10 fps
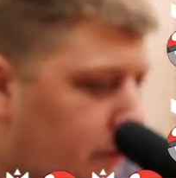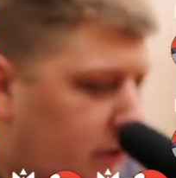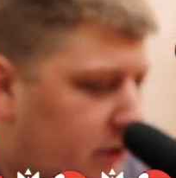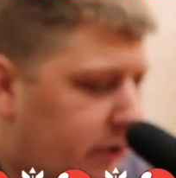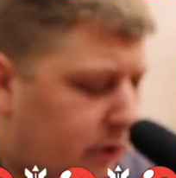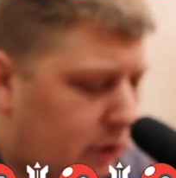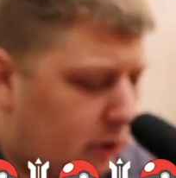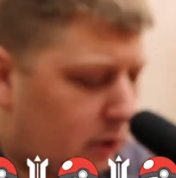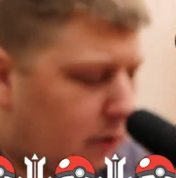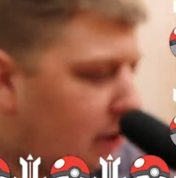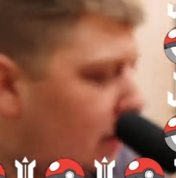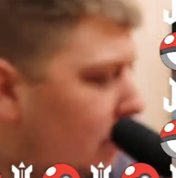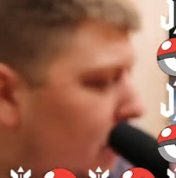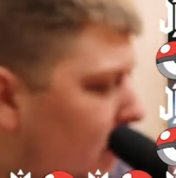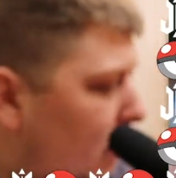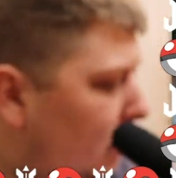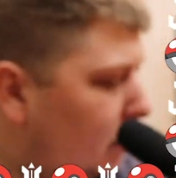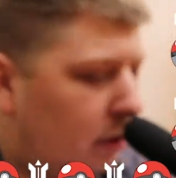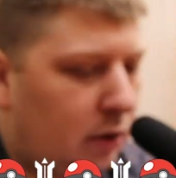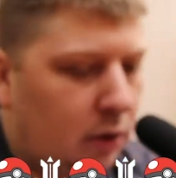This is a, okay.
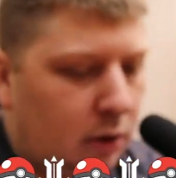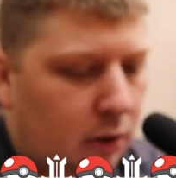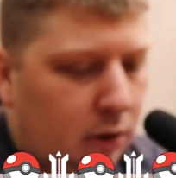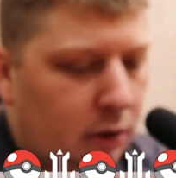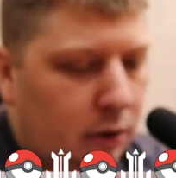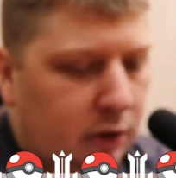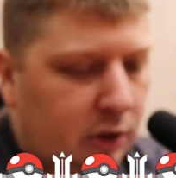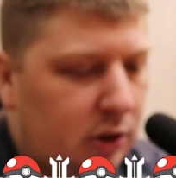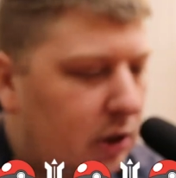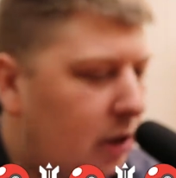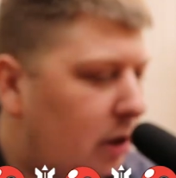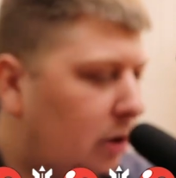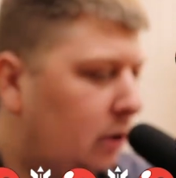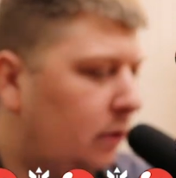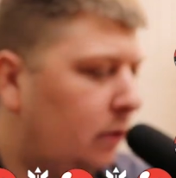This is a,